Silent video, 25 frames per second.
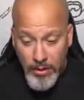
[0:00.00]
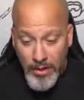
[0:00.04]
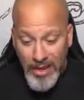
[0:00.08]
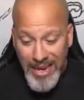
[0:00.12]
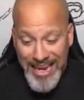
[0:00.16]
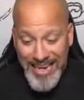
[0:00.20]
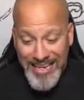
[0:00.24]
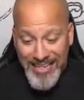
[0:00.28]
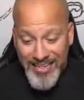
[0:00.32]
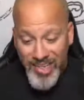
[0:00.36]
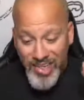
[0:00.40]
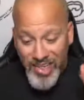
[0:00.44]

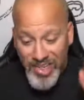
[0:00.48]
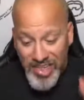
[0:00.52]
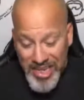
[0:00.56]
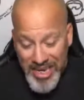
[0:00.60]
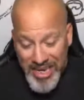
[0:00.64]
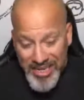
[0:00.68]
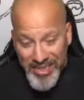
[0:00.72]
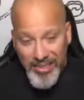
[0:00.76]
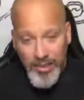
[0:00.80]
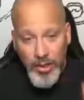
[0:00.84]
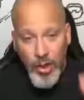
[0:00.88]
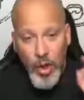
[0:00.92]

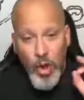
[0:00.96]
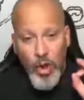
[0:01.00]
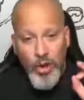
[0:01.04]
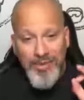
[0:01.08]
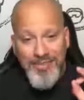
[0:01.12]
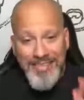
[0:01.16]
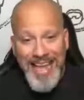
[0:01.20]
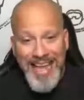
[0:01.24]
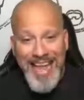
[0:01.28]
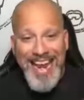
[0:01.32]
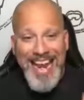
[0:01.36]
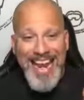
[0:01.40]
insist
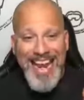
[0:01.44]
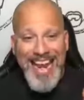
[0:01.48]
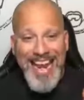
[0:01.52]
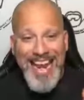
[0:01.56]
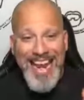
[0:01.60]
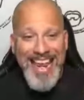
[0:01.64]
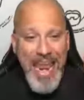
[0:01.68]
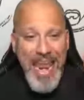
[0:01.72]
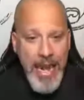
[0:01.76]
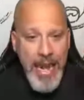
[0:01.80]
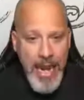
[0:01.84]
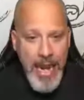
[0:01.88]
on
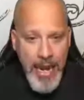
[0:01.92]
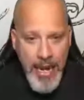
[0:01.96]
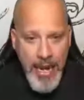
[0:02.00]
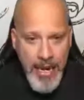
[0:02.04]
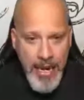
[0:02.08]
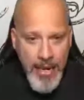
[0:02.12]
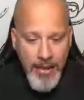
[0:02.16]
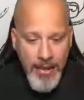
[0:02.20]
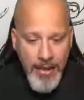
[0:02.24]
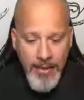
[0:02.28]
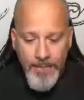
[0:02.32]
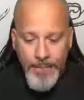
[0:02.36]

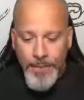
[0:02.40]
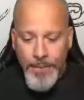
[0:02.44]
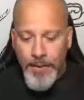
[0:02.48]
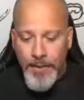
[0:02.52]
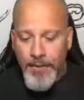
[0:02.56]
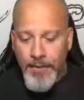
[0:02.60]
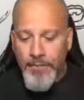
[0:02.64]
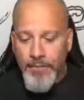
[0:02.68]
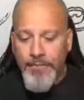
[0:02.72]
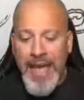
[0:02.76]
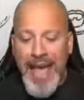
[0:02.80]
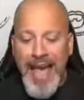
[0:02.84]
dedicating
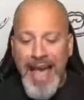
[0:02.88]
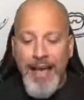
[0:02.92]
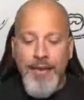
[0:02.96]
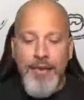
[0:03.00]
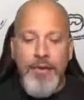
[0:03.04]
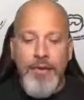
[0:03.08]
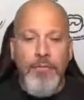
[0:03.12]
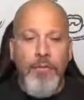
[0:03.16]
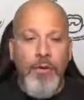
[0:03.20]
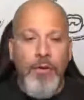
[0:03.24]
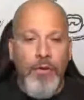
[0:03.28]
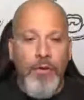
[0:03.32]

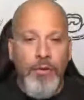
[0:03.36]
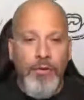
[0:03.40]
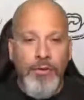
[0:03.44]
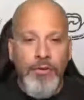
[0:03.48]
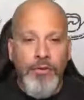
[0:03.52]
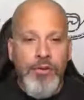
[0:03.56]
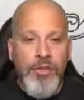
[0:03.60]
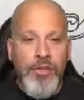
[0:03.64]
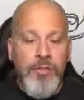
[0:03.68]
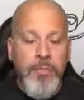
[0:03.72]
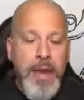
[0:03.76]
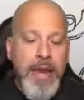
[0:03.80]
valuable
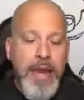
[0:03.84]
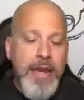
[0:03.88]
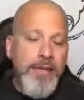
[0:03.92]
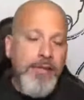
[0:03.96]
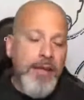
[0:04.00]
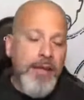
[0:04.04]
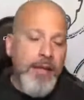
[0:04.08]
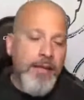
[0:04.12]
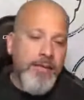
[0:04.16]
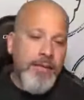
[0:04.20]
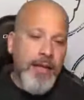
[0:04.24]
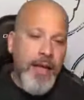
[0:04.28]

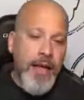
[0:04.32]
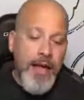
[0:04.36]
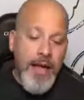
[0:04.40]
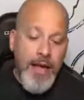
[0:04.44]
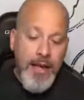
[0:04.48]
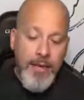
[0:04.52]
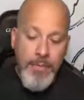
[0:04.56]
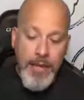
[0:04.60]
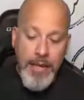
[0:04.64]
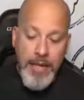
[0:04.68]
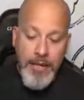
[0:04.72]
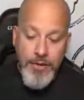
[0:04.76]
space and
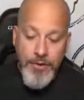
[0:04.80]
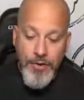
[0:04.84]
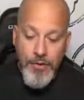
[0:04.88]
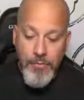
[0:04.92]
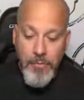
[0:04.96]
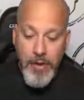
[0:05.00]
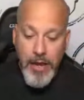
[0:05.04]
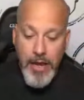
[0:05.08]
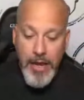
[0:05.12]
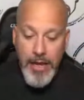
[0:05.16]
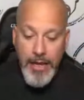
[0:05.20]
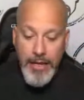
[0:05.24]
time in your
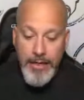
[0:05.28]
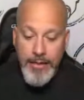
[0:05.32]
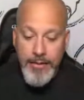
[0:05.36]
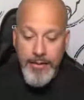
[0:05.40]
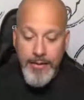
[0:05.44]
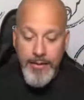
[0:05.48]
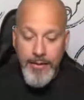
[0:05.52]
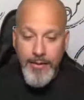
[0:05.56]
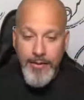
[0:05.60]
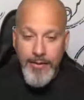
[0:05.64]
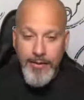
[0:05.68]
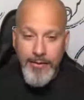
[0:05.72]
mind
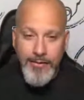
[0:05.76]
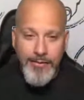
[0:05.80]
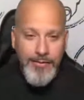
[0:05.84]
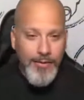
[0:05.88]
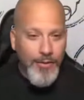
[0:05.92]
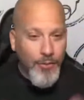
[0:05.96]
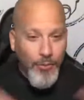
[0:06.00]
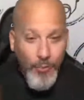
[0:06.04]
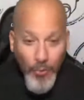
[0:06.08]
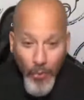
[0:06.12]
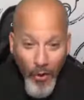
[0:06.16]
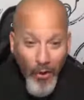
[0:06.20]
to
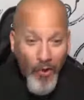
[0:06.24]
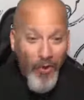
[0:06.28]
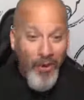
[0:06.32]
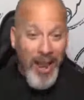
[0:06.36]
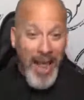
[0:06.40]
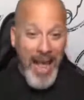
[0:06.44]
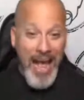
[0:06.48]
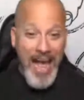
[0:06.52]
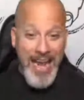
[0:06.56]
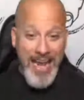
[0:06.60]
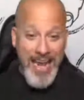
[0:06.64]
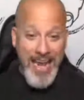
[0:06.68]
the wrong
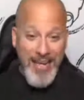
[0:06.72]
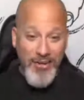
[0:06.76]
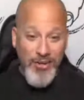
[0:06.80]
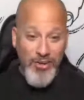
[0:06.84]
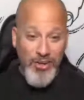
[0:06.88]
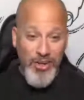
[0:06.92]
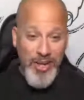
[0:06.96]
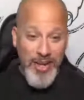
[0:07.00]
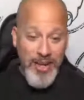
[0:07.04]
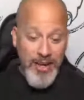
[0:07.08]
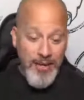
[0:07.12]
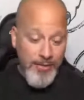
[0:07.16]

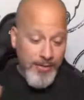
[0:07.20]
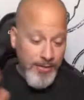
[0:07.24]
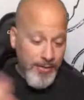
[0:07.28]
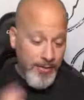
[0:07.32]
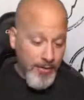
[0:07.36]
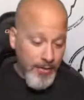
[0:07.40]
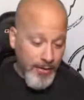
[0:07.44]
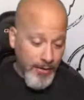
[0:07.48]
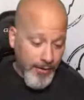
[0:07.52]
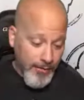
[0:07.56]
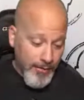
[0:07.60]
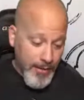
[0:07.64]
INGs,
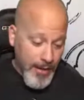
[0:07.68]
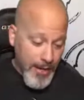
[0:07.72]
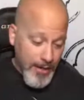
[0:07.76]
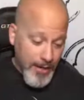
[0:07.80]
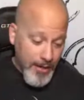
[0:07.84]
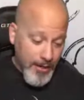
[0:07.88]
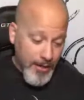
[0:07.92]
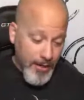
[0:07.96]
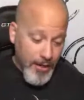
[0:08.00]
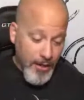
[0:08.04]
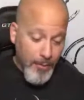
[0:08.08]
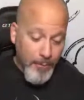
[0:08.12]

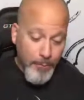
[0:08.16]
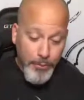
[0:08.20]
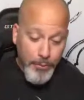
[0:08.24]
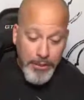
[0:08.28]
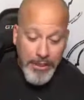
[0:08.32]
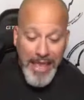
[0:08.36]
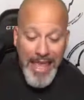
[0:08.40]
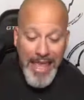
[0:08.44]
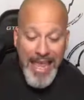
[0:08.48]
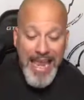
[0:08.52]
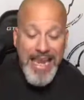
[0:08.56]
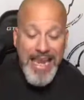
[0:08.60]
like
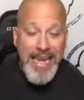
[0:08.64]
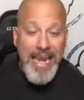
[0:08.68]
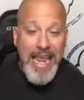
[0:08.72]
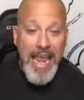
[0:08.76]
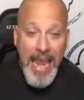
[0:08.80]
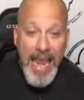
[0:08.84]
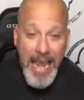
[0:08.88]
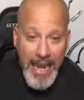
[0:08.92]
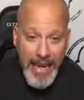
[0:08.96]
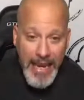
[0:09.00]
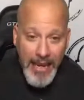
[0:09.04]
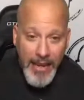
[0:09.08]

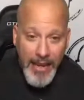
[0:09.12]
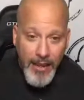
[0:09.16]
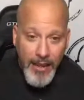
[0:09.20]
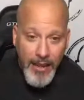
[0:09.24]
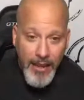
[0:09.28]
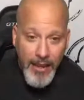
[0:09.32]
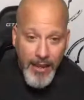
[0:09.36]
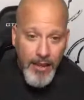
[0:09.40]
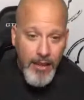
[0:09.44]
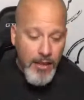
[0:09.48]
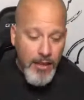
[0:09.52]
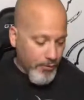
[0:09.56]
complaining,
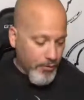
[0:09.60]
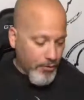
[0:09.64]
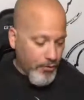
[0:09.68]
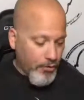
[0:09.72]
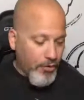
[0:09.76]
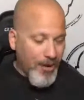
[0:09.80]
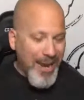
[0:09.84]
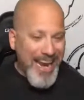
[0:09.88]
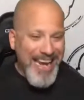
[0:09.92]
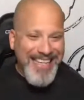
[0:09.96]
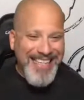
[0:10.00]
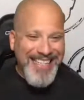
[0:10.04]

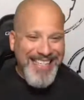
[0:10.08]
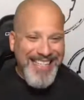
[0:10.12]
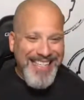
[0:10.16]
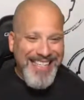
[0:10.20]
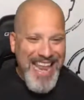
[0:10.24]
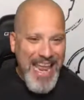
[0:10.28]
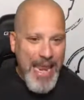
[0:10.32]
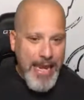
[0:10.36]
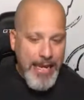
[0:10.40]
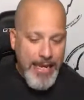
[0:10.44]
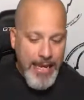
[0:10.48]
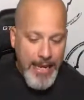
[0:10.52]

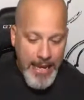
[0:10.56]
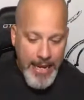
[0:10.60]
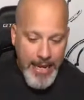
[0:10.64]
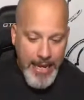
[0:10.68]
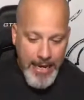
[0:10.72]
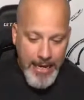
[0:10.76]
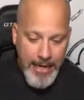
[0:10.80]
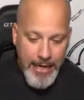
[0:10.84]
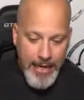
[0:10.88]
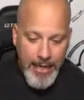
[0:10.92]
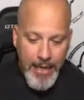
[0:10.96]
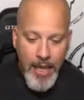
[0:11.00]

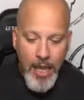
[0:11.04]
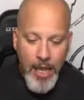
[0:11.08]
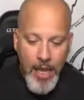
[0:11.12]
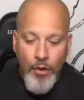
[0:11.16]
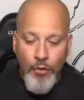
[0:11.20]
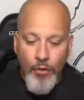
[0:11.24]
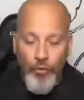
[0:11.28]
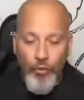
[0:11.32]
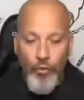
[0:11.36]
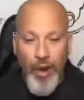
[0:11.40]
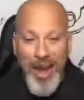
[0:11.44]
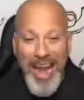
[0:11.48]
procrastinating,
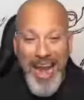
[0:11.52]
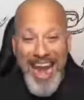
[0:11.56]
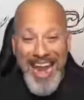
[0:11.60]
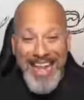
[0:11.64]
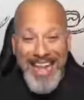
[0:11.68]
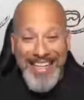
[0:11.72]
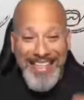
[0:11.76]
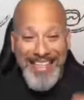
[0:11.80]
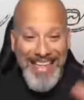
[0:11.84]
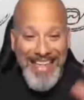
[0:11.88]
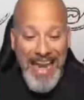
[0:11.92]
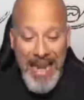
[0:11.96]

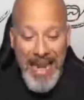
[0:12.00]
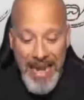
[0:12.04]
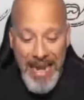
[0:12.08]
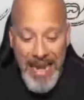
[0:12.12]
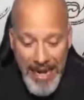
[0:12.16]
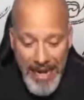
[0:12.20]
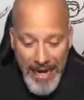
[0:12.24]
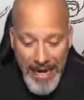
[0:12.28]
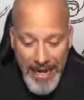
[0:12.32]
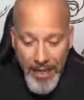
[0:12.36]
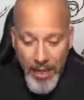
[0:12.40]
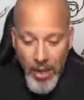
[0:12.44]

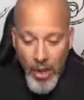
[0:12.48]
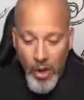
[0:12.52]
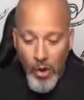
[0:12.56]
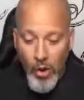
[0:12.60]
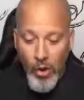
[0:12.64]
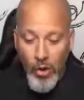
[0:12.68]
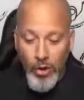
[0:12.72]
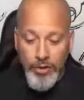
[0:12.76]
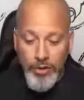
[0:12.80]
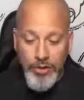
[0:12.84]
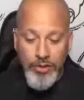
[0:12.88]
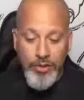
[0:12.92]
ranting
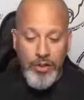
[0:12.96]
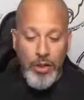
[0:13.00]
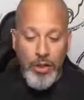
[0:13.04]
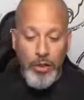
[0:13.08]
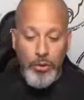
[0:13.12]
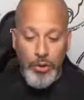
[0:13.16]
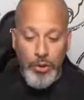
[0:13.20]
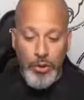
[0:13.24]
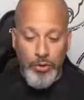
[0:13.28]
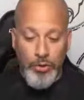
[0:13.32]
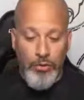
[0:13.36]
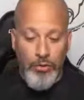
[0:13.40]
on
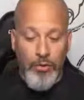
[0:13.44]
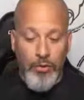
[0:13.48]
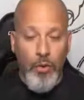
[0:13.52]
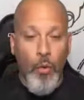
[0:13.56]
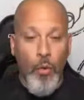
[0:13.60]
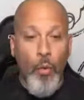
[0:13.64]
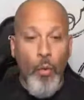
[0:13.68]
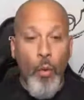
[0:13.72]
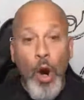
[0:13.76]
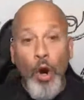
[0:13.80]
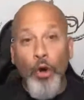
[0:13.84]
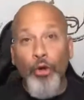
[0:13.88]
social,
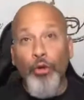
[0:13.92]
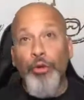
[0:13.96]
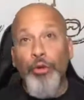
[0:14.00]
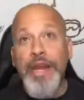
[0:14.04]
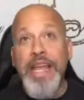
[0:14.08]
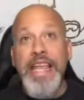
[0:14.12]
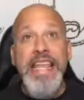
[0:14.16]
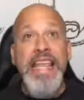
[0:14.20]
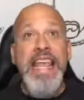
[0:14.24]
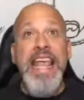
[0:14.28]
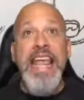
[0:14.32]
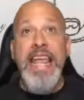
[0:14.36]

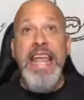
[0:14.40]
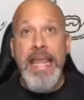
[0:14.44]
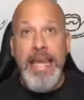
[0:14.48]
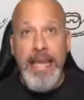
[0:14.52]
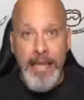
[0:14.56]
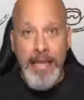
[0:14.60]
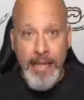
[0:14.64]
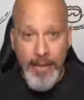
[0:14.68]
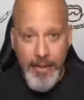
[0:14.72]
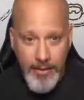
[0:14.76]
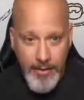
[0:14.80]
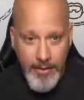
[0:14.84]

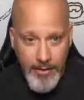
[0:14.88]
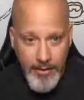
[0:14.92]
worrying.